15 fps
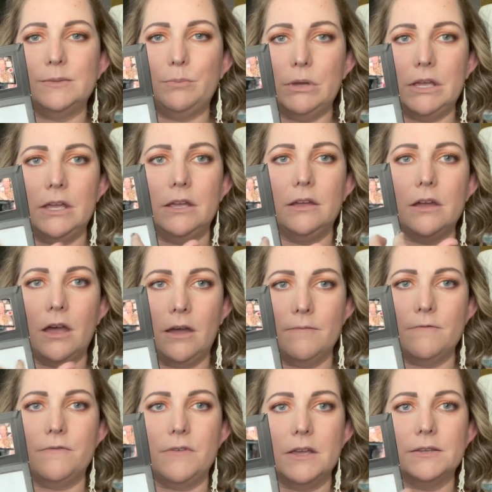big
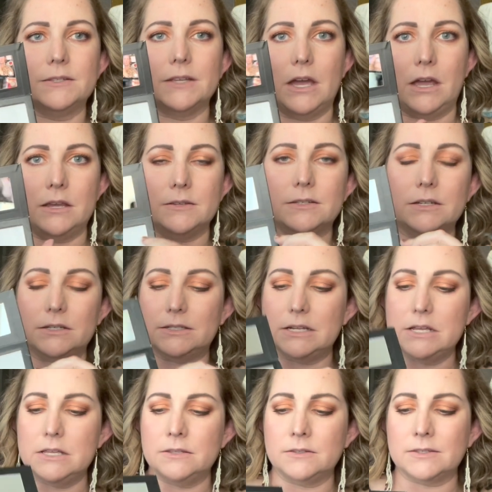face-sized
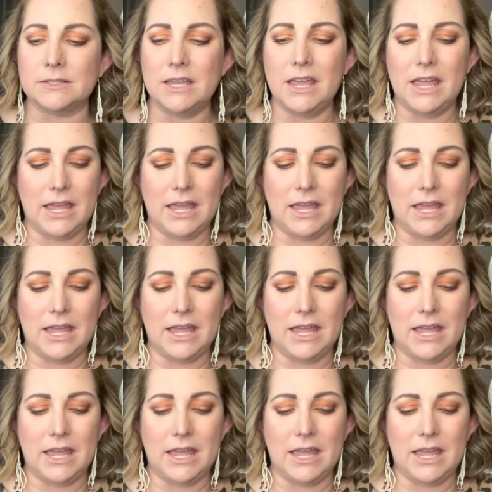tins.